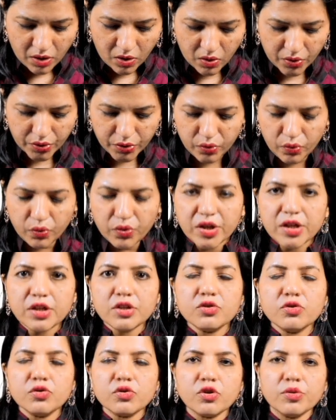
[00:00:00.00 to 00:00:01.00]
Urine
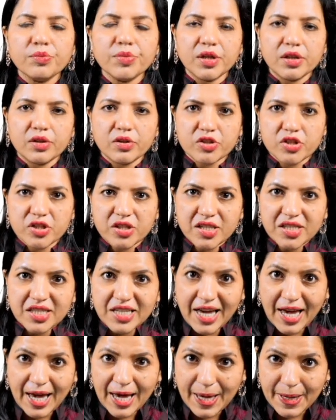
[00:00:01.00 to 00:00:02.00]
urobilinogen is
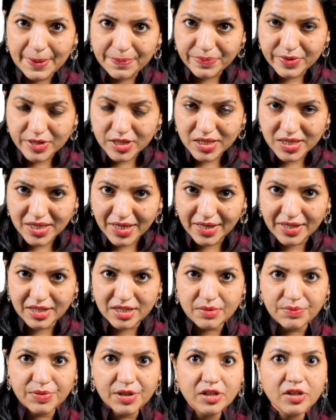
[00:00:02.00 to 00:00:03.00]

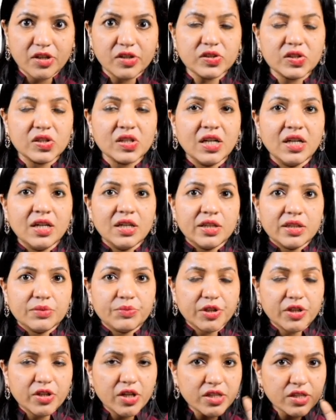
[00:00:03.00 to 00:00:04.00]
absent
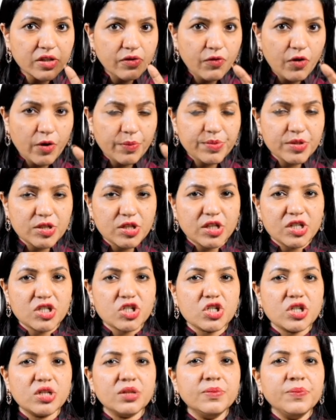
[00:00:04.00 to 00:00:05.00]
because of
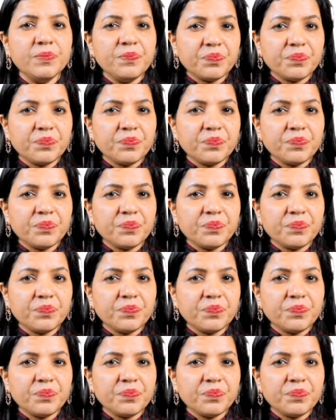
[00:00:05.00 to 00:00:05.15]
obstruction,